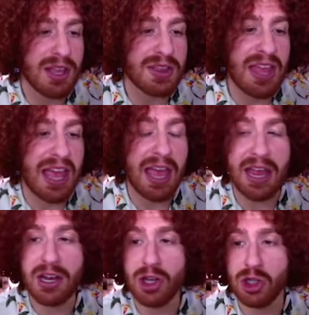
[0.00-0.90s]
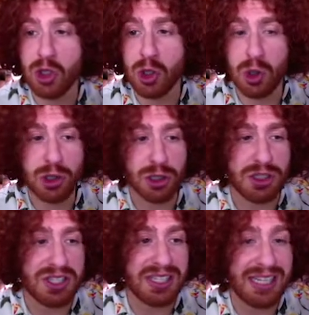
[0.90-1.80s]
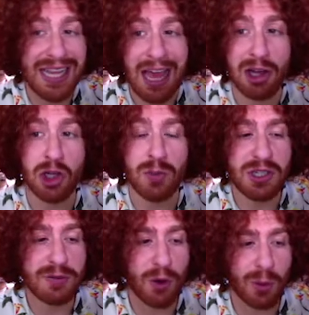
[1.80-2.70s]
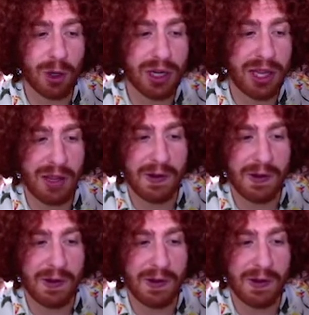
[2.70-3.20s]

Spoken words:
then you should see a new piece of homework,